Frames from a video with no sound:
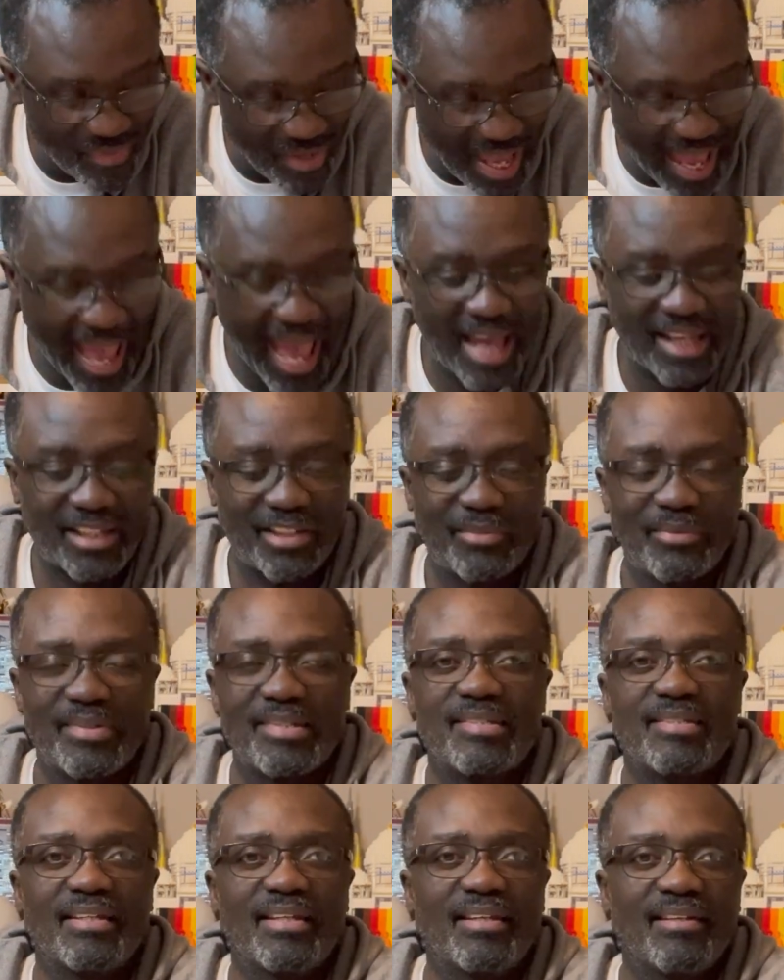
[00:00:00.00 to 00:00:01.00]

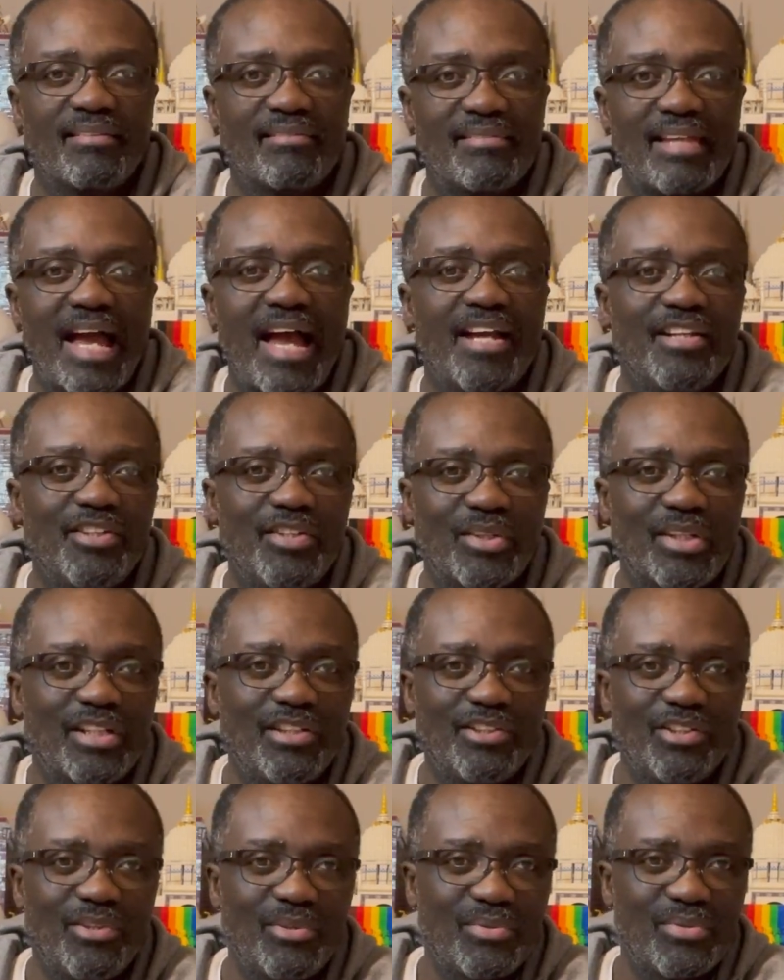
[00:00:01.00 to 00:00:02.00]
accuracy that you can
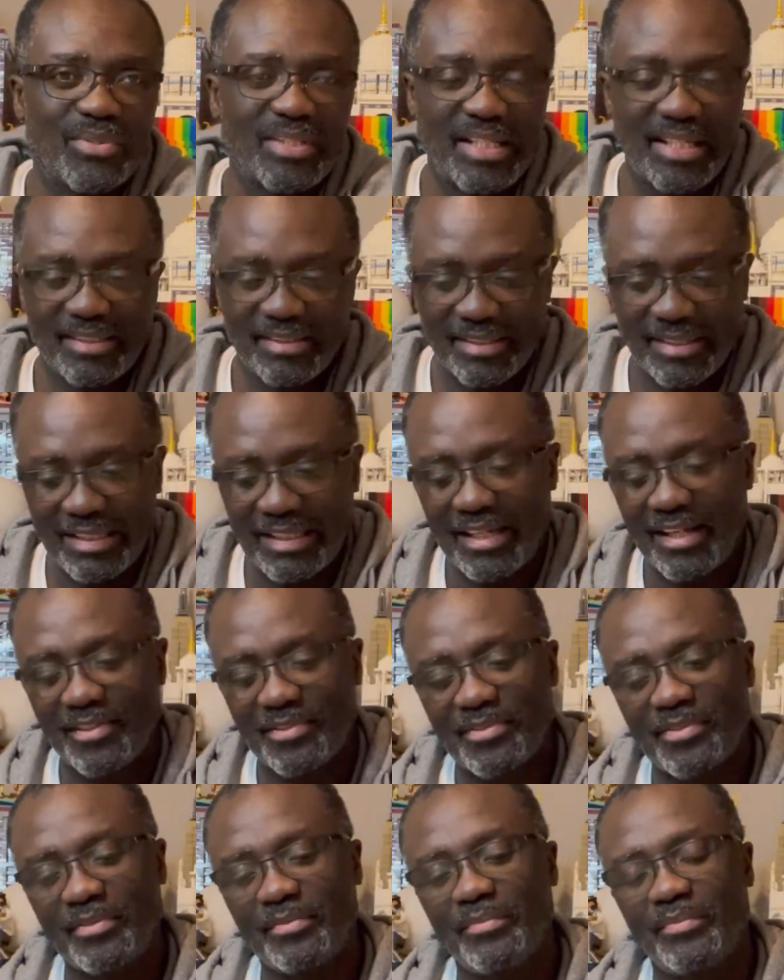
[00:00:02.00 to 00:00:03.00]
use in the
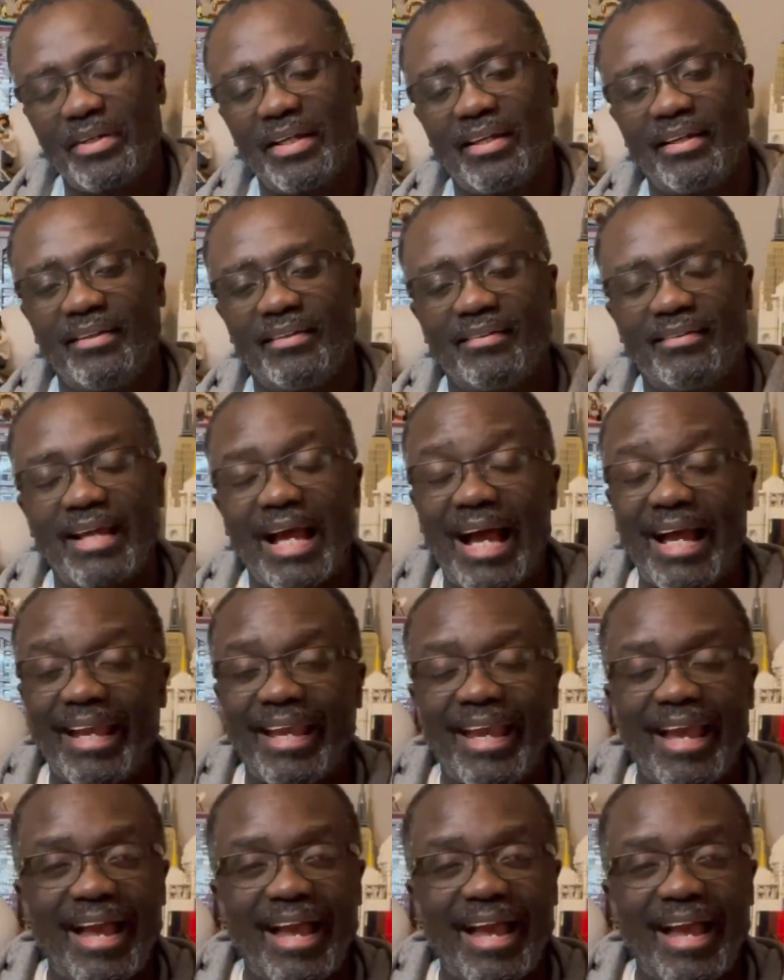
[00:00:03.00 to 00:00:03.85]
classroom, and I